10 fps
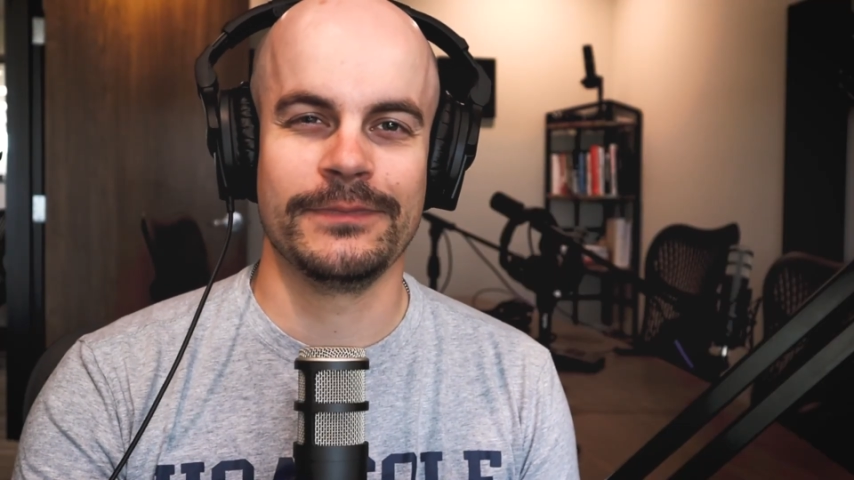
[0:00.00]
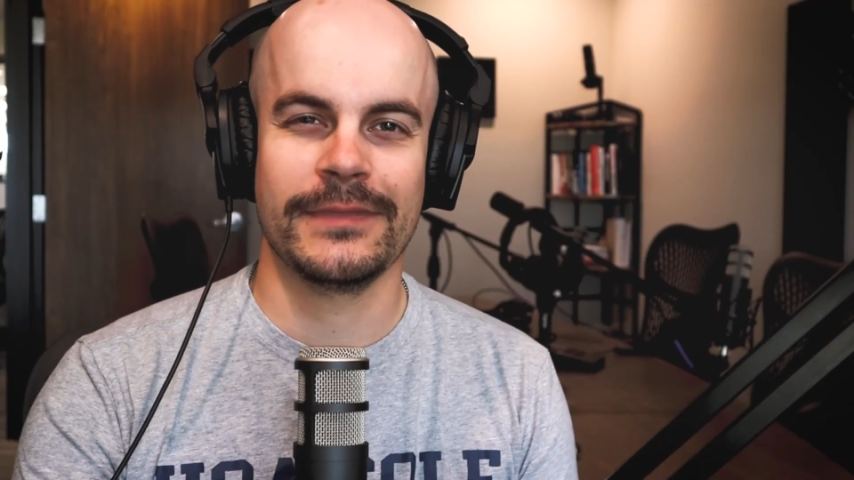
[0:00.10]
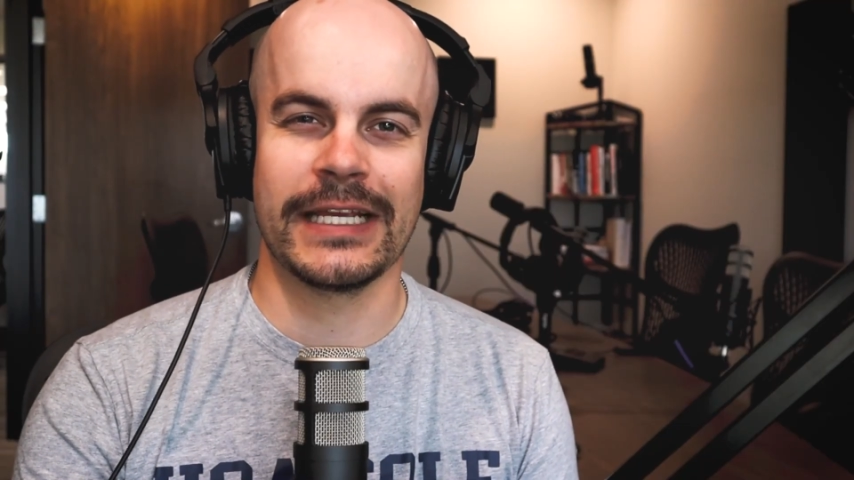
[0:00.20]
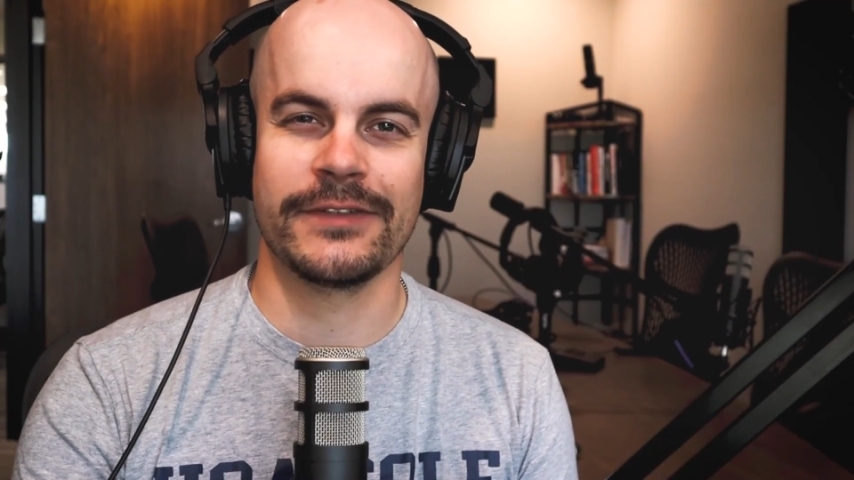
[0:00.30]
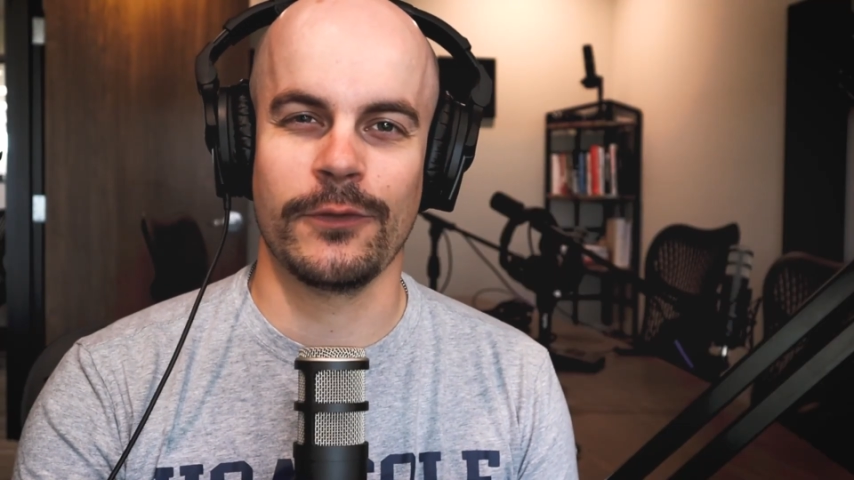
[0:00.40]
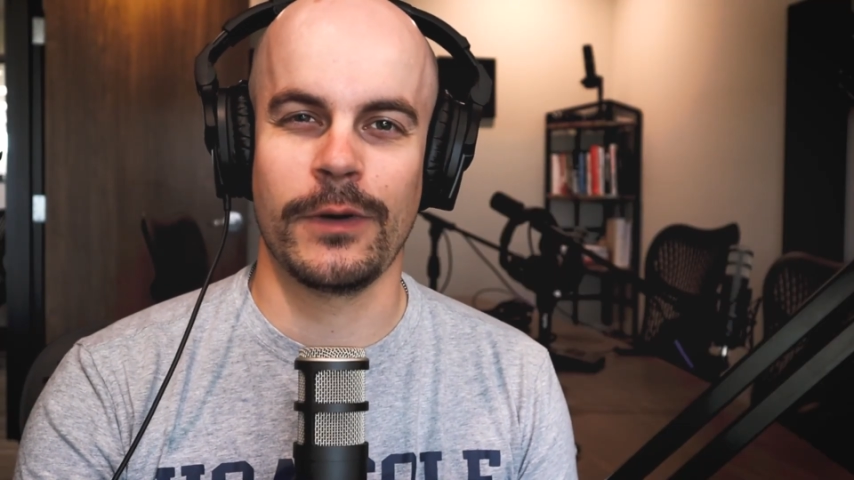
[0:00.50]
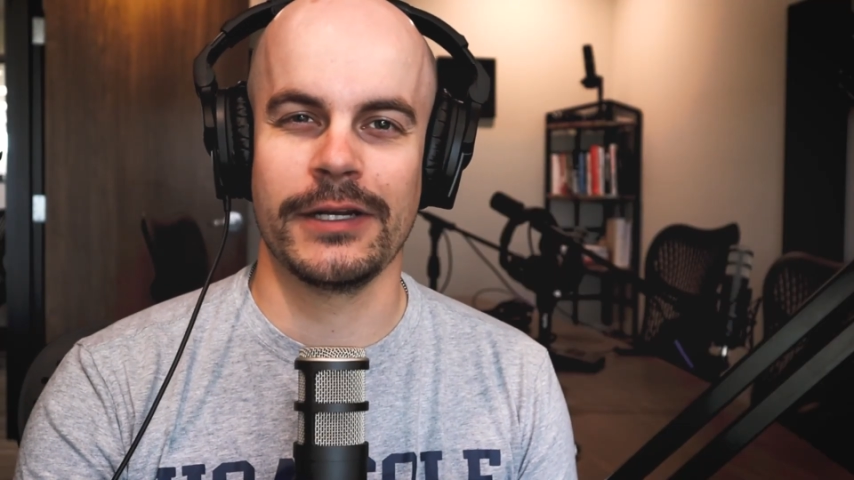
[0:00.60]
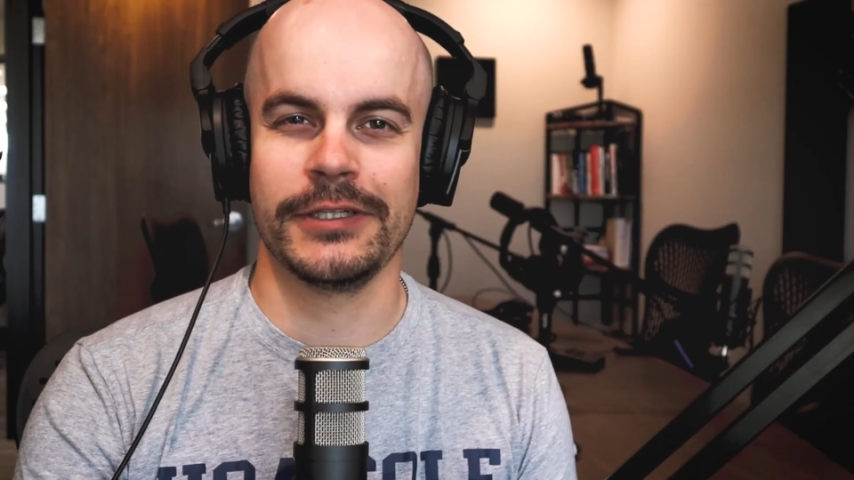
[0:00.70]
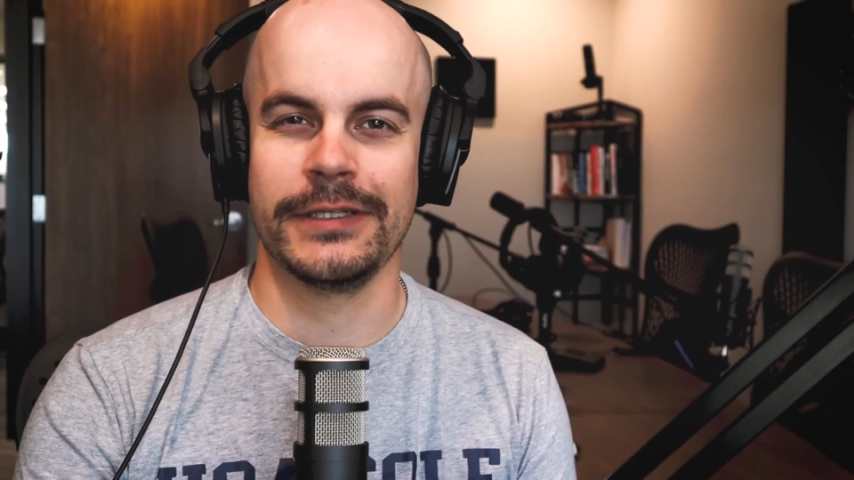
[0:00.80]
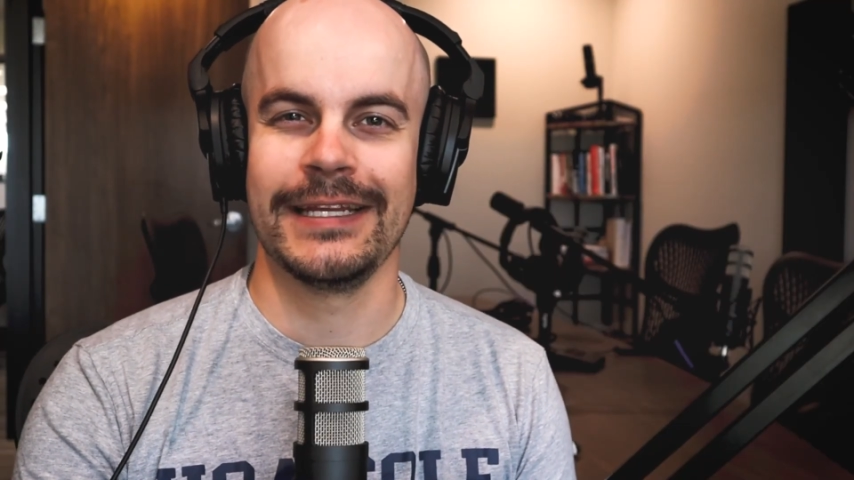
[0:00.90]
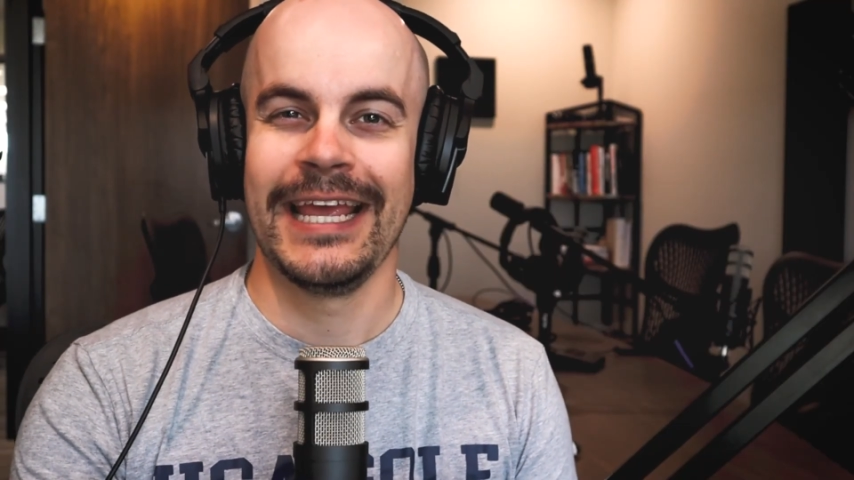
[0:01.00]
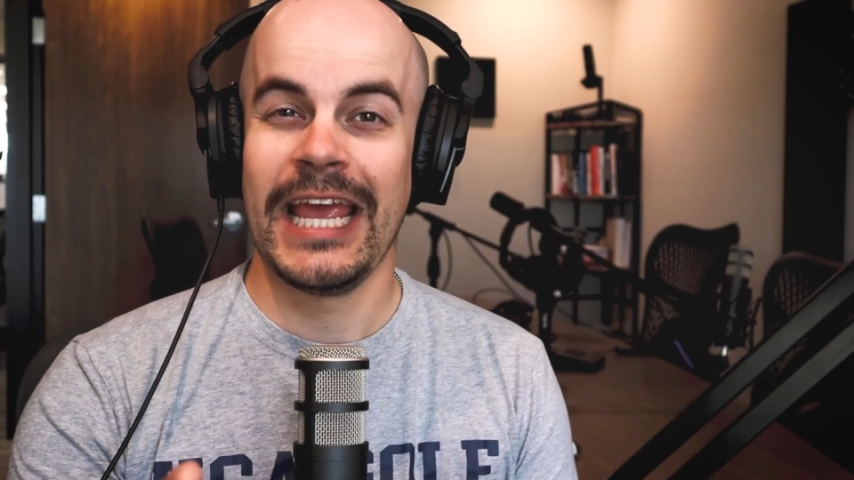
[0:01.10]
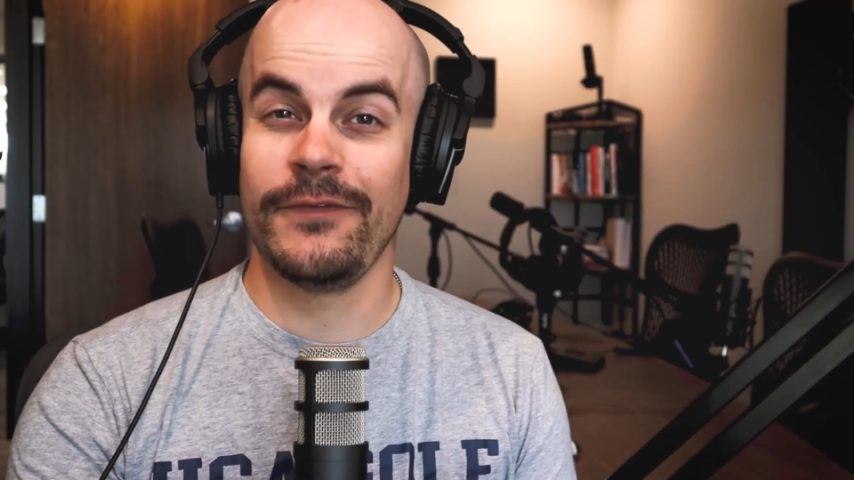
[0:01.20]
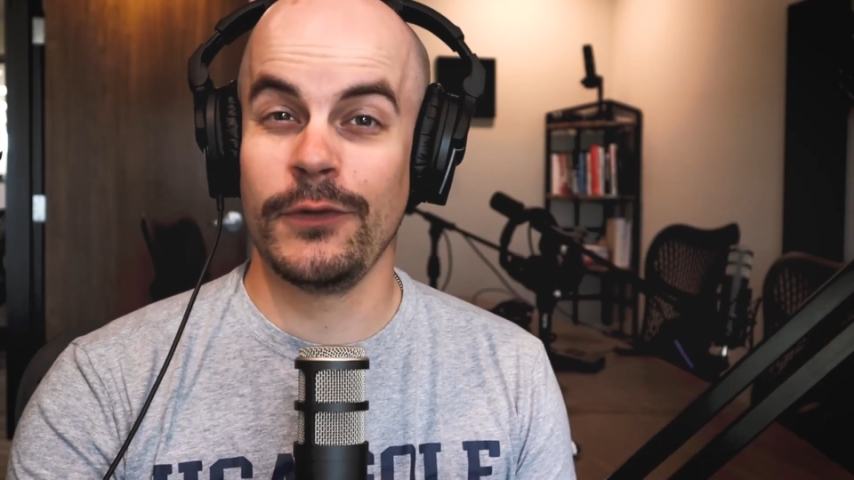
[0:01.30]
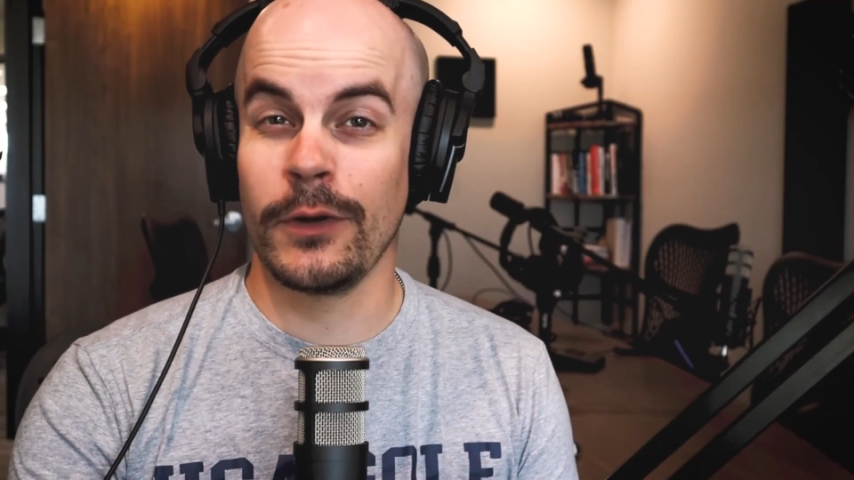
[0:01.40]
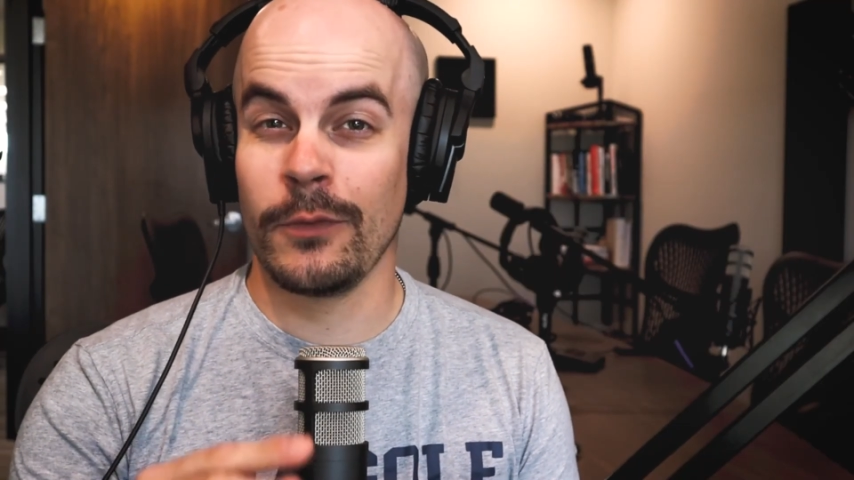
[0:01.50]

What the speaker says: Thanks for watching. If you want